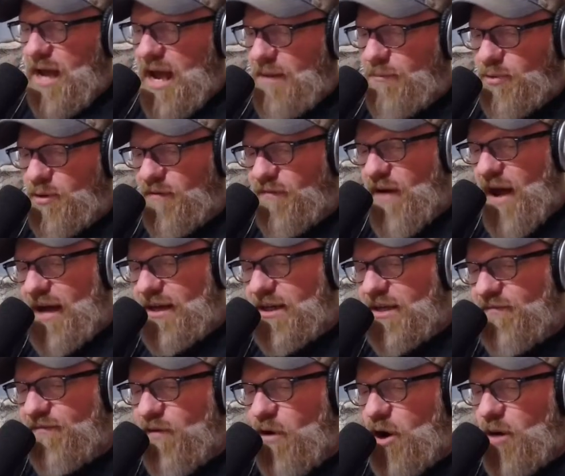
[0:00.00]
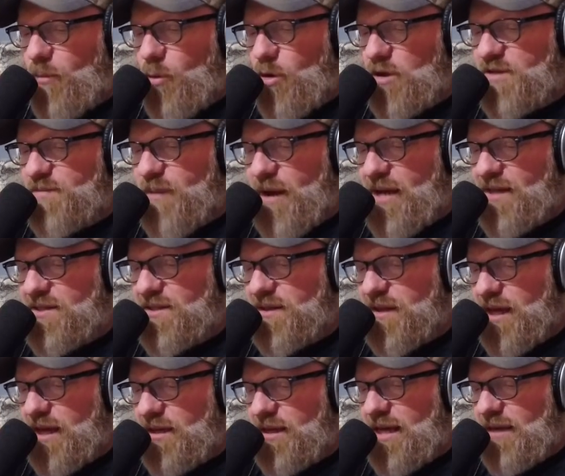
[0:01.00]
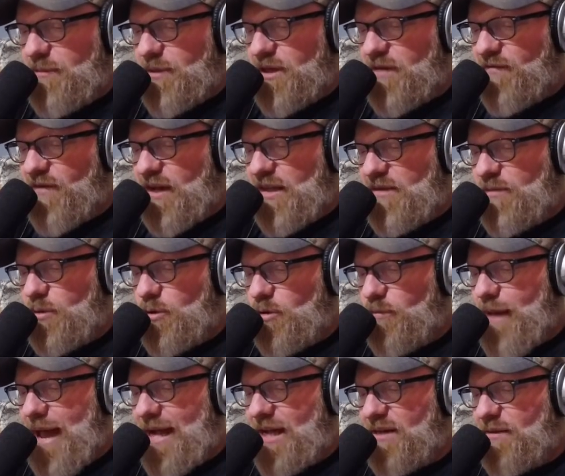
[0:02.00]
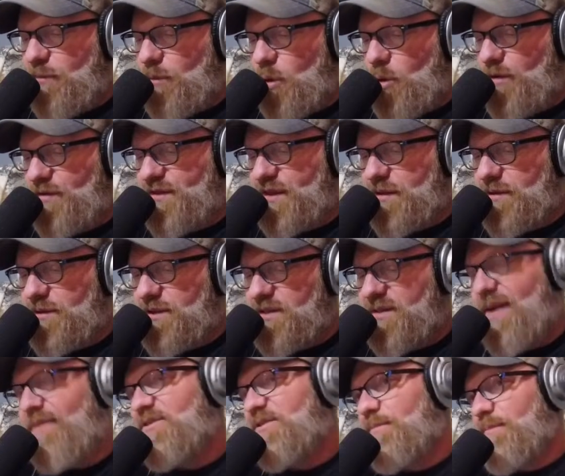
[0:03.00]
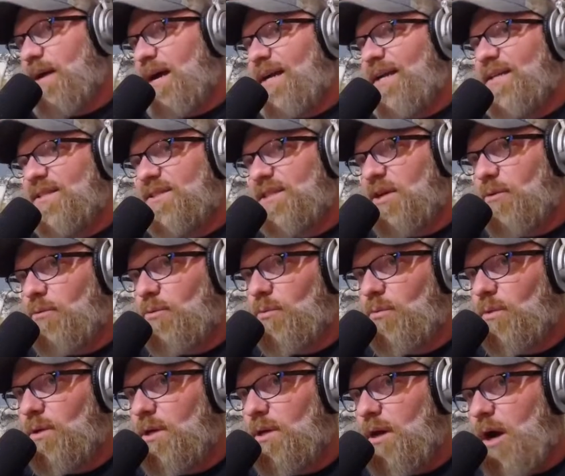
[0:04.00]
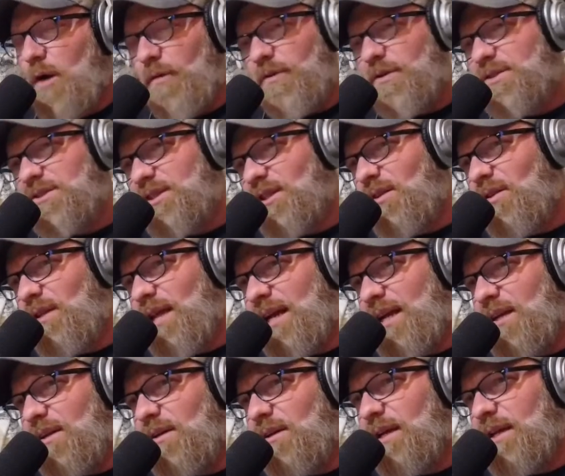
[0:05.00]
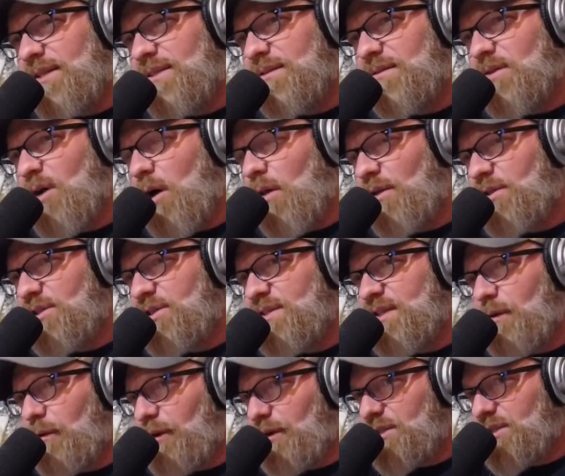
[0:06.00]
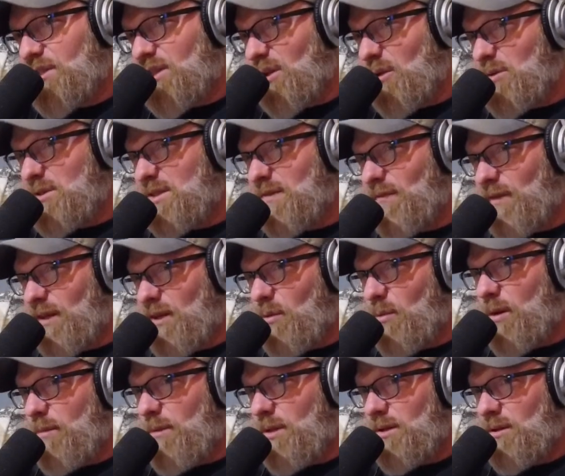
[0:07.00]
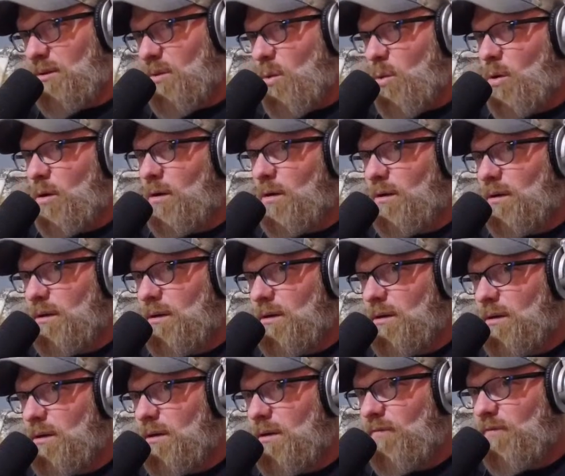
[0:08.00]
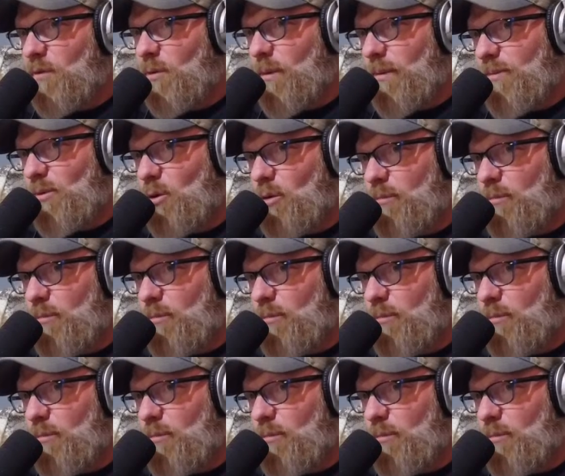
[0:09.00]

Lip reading: and provided far more space than had been available back in Morrilton. So that was, I guess are there still like colleges that are exclusively women or for women or